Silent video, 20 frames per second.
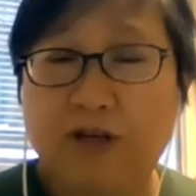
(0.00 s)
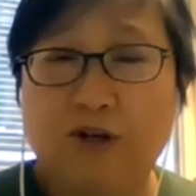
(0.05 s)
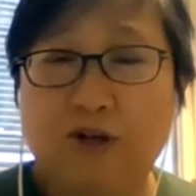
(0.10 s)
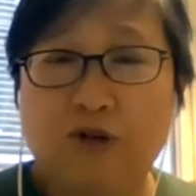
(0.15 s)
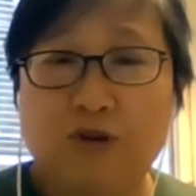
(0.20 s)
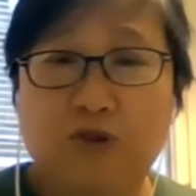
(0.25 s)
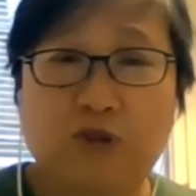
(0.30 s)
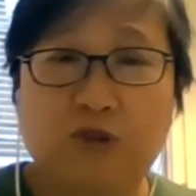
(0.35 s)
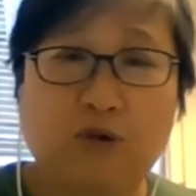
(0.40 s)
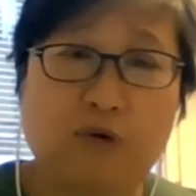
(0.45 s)

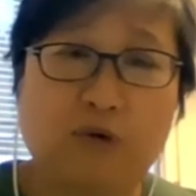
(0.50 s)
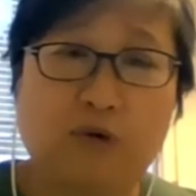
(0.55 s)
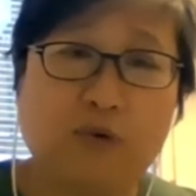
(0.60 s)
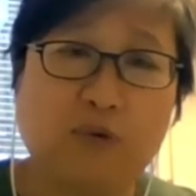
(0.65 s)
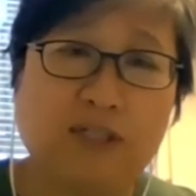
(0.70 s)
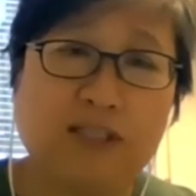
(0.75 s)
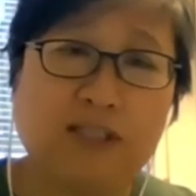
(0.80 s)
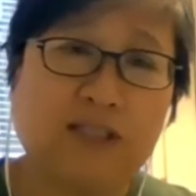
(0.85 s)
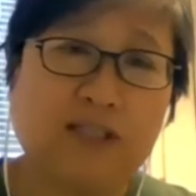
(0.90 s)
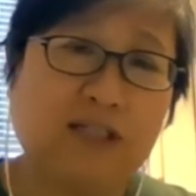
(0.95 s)
So we
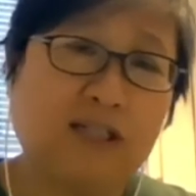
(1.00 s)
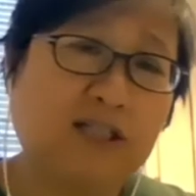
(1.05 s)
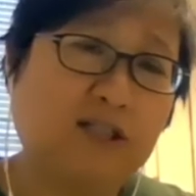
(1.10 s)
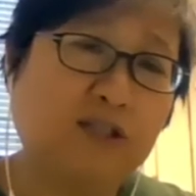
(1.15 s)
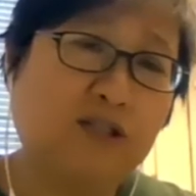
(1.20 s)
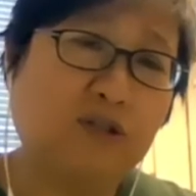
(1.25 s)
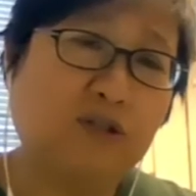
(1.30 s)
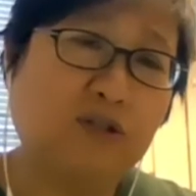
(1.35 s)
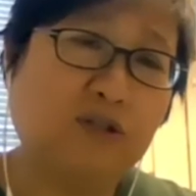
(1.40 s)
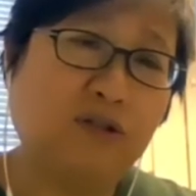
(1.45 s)
wanted
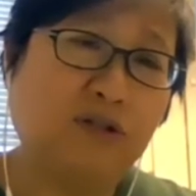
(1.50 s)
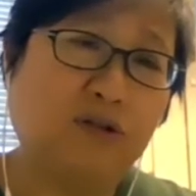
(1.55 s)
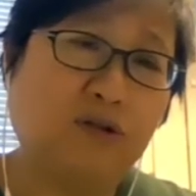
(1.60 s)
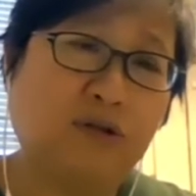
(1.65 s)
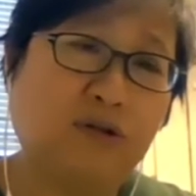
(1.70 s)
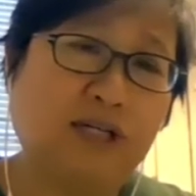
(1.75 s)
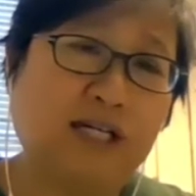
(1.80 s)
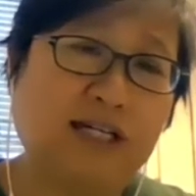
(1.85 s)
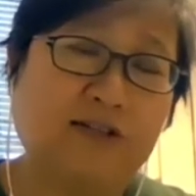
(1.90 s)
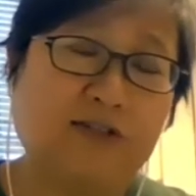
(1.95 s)
to
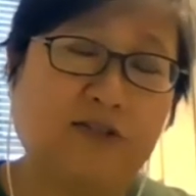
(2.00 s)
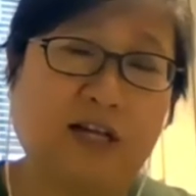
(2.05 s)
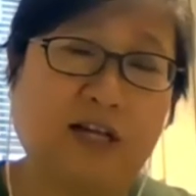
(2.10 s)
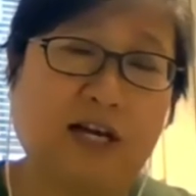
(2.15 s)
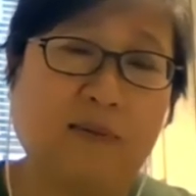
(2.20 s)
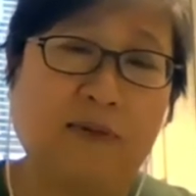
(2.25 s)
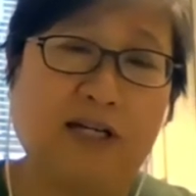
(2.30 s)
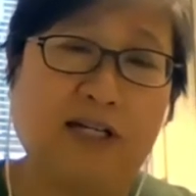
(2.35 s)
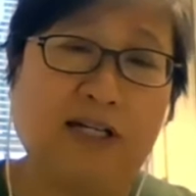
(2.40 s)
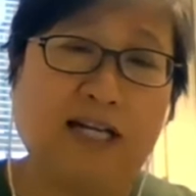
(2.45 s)

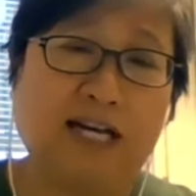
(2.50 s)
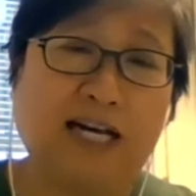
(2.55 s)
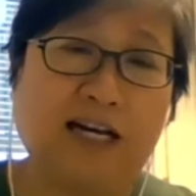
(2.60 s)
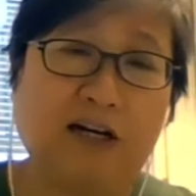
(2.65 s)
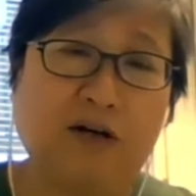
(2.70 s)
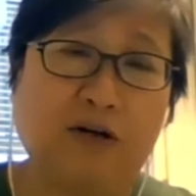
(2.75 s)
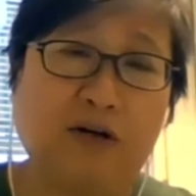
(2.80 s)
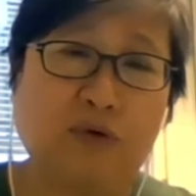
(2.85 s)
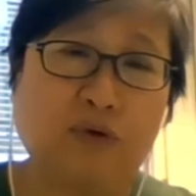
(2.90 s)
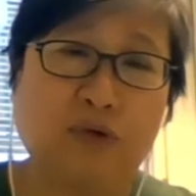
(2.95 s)
examine
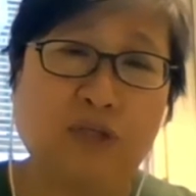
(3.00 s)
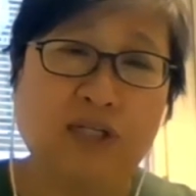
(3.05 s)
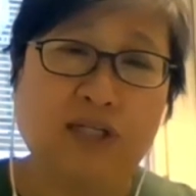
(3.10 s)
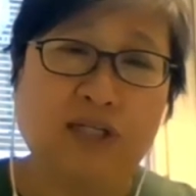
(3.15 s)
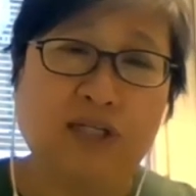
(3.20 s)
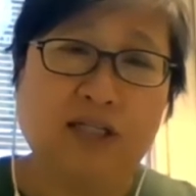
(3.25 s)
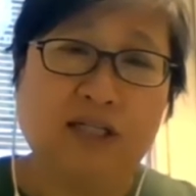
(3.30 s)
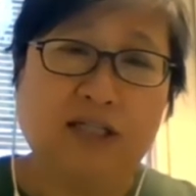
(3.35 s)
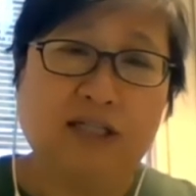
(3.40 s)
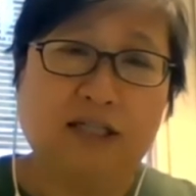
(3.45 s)
how
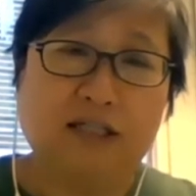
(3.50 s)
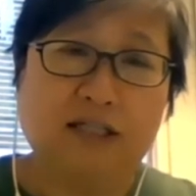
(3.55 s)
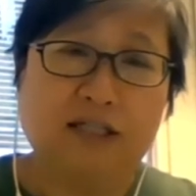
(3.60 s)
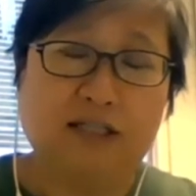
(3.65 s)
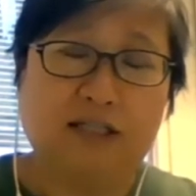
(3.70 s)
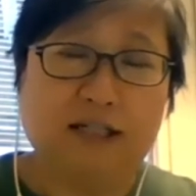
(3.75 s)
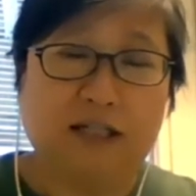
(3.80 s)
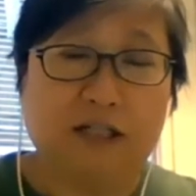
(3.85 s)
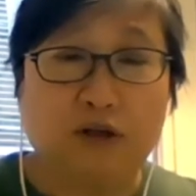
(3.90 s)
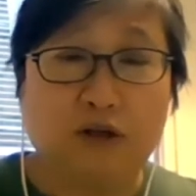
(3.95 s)

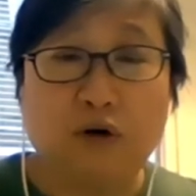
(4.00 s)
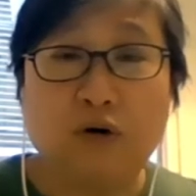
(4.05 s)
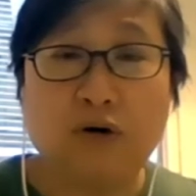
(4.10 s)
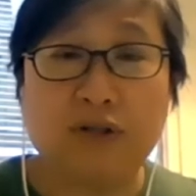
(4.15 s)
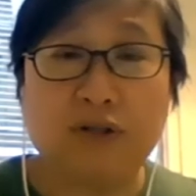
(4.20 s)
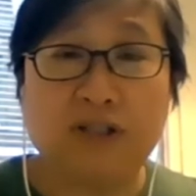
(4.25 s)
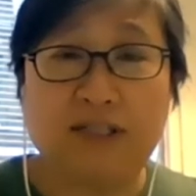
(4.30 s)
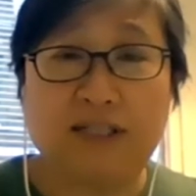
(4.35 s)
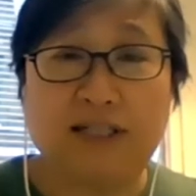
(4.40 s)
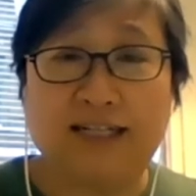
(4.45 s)
the
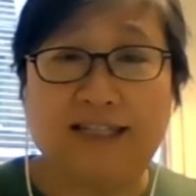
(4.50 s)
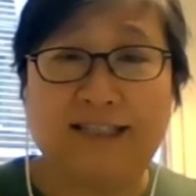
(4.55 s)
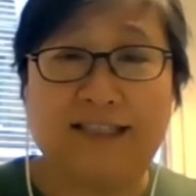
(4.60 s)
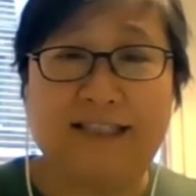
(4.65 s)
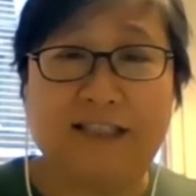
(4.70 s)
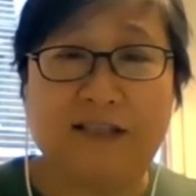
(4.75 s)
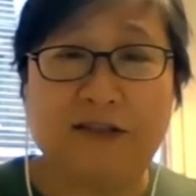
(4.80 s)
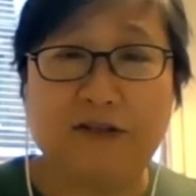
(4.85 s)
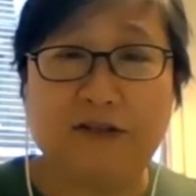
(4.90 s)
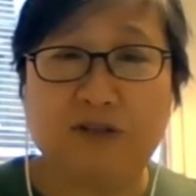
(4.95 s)
northern
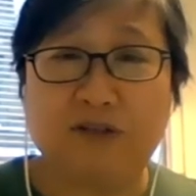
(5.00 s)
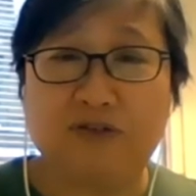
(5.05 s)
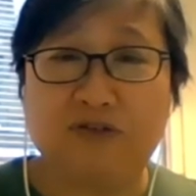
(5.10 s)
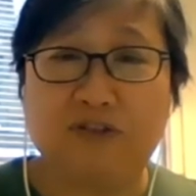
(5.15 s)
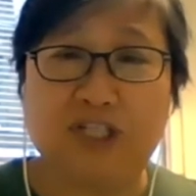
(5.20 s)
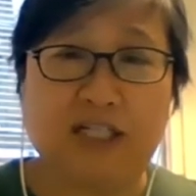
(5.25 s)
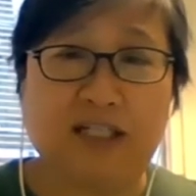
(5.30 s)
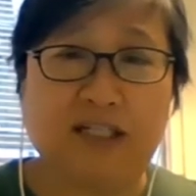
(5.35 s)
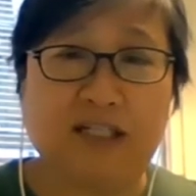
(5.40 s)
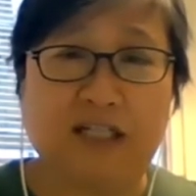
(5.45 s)
ideals of
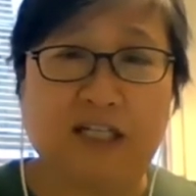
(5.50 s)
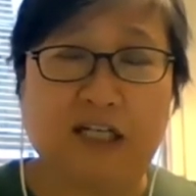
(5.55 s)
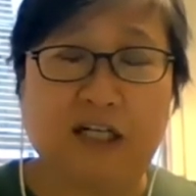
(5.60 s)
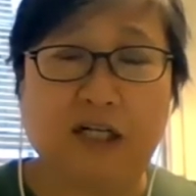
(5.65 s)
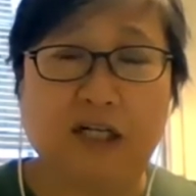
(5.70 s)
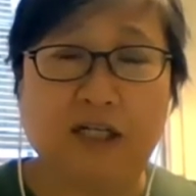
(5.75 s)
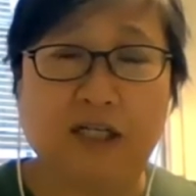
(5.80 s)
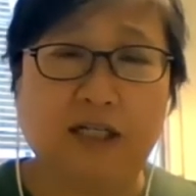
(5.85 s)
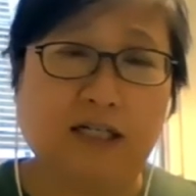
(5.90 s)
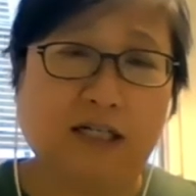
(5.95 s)
gender
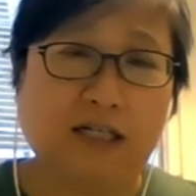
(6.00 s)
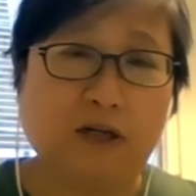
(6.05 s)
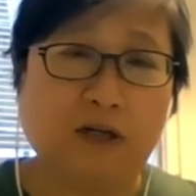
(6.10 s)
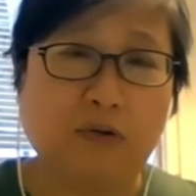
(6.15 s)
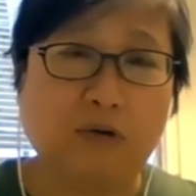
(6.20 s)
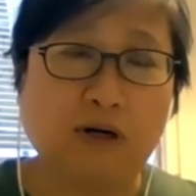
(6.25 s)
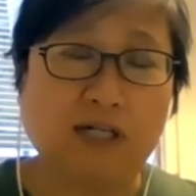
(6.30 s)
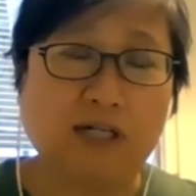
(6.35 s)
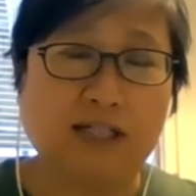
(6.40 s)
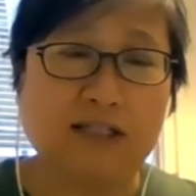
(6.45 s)

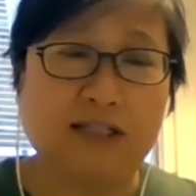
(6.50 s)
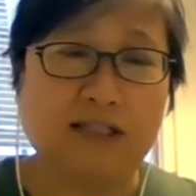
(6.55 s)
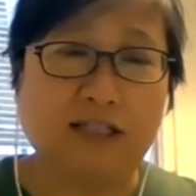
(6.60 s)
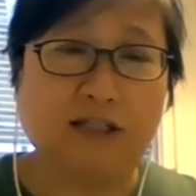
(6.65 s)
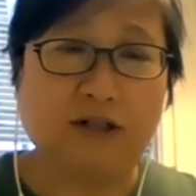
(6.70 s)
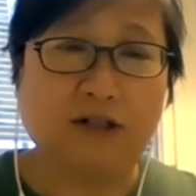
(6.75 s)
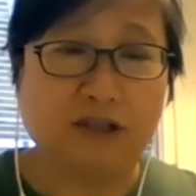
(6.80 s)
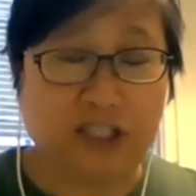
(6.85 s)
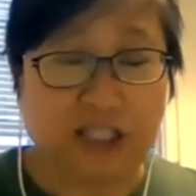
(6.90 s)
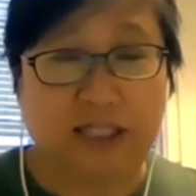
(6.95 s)
inequality
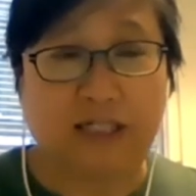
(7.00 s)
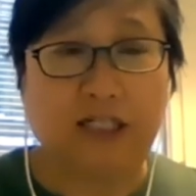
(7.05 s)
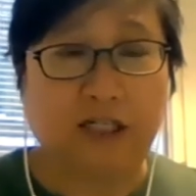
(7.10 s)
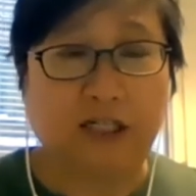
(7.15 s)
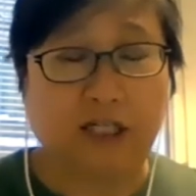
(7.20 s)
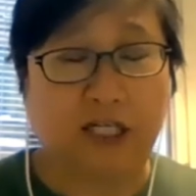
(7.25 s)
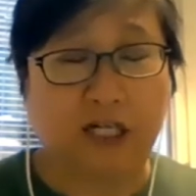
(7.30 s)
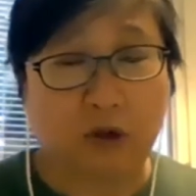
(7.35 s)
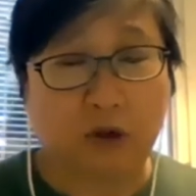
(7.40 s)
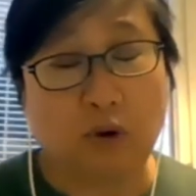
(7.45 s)
or gender
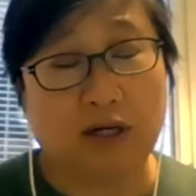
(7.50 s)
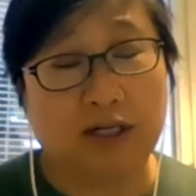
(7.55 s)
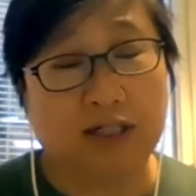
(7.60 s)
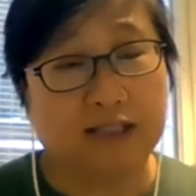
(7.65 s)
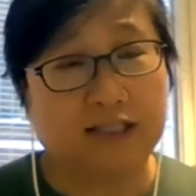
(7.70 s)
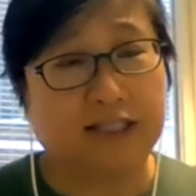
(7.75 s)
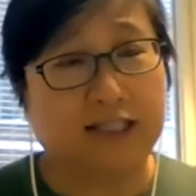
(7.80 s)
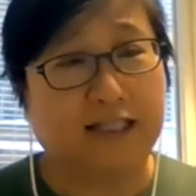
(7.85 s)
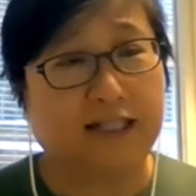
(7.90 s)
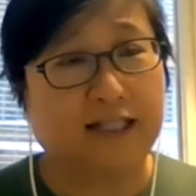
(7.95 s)

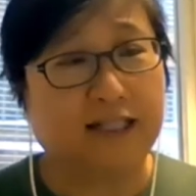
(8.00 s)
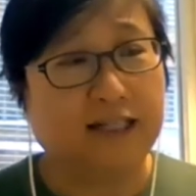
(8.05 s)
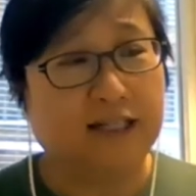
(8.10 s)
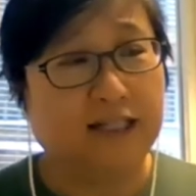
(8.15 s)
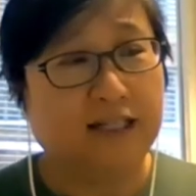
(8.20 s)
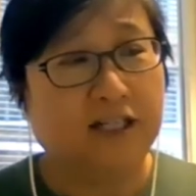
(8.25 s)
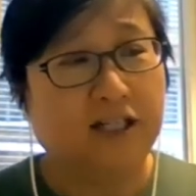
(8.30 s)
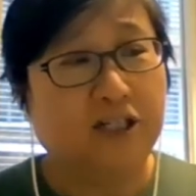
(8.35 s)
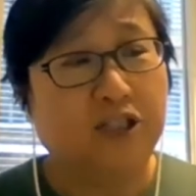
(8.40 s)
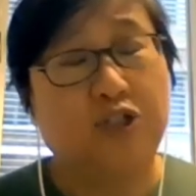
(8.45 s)
equality
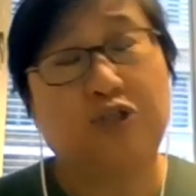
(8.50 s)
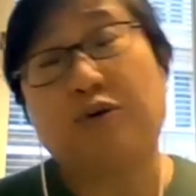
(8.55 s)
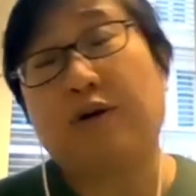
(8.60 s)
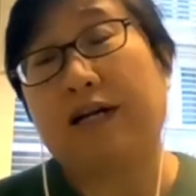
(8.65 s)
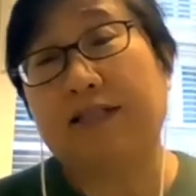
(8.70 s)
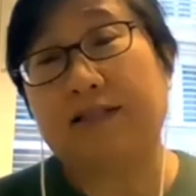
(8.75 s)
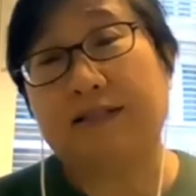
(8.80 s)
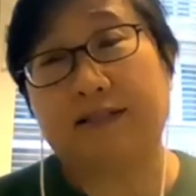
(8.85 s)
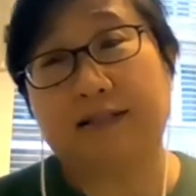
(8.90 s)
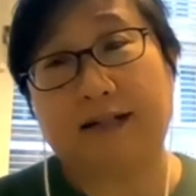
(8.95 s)

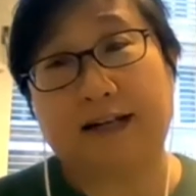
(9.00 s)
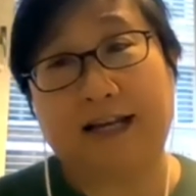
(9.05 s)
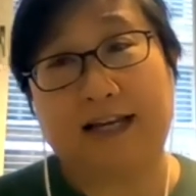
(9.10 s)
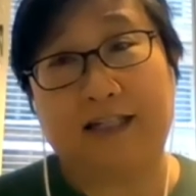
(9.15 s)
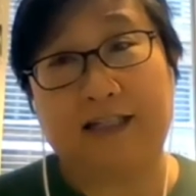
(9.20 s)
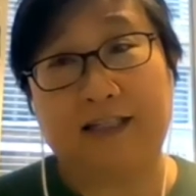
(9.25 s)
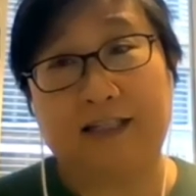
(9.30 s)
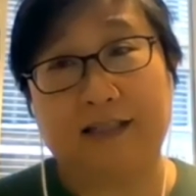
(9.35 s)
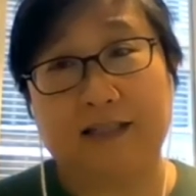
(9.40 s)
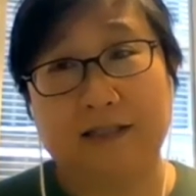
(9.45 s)

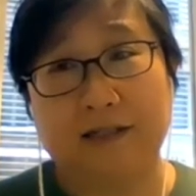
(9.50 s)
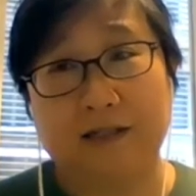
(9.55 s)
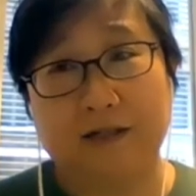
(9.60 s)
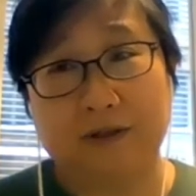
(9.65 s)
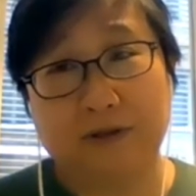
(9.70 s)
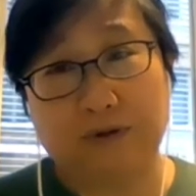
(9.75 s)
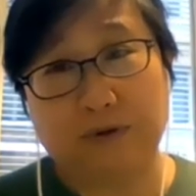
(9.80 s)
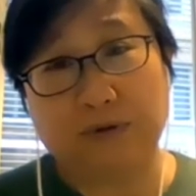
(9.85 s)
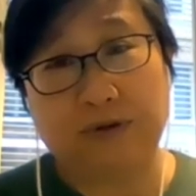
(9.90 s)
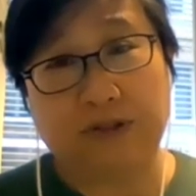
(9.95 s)
translate
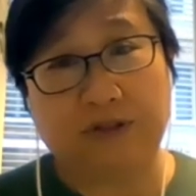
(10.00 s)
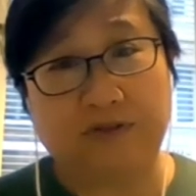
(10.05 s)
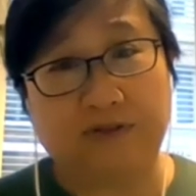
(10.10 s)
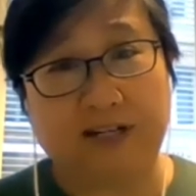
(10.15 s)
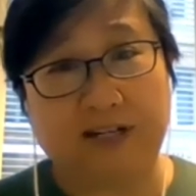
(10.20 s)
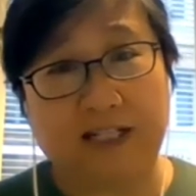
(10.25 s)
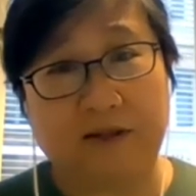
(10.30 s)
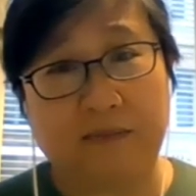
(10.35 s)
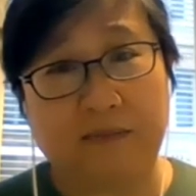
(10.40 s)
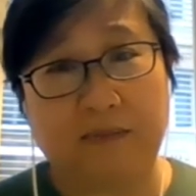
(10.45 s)
through
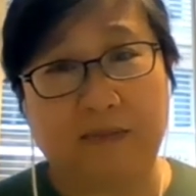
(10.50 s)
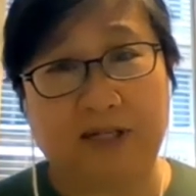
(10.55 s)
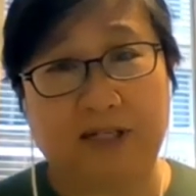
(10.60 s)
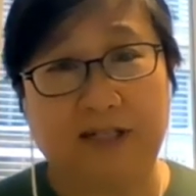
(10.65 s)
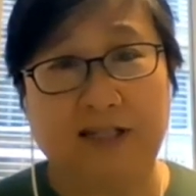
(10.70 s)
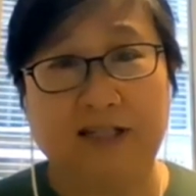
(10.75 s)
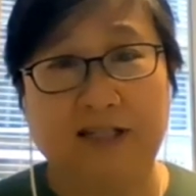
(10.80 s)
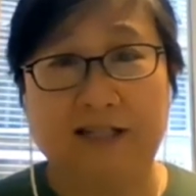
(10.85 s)
development